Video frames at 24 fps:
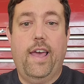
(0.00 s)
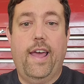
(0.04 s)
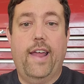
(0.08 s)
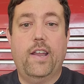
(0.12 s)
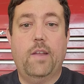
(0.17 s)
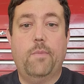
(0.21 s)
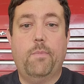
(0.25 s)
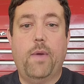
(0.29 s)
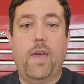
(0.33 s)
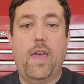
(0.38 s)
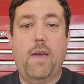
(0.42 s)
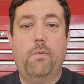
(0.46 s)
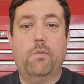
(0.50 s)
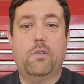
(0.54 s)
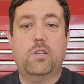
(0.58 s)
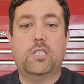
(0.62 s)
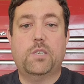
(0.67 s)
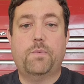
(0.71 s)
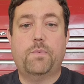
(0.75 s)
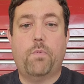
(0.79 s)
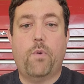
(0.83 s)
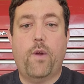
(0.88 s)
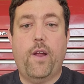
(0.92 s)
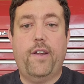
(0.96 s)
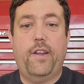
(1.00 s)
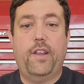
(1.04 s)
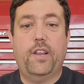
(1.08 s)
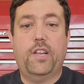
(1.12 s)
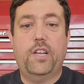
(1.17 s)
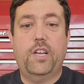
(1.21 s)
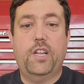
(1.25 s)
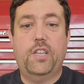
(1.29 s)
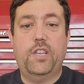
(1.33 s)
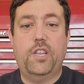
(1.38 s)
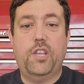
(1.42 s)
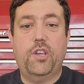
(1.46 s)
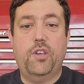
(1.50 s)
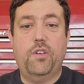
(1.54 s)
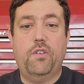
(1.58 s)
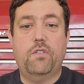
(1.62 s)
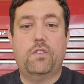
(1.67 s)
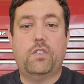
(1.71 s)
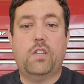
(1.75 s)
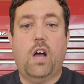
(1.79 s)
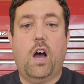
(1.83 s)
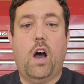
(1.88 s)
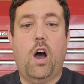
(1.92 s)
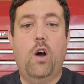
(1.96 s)
and to be able to spread the good
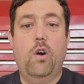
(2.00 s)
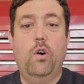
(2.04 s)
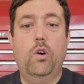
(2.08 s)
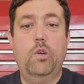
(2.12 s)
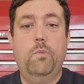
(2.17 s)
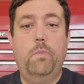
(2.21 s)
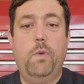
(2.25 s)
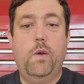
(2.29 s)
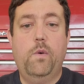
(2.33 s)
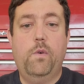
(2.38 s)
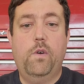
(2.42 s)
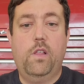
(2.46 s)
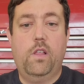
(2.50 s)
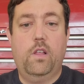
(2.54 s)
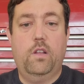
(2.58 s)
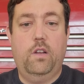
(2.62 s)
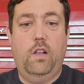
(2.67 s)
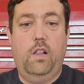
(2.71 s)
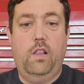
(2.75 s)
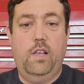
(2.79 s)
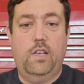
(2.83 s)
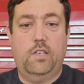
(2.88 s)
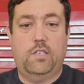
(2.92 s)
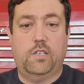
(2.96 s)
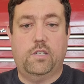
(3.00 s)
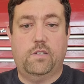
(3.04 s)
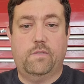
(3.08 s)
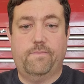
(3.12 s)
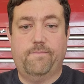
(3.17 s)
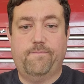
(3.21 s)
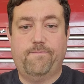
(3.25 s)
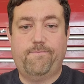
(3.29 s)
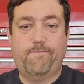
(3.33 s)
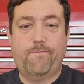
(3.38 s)
news to all who be willing to listen.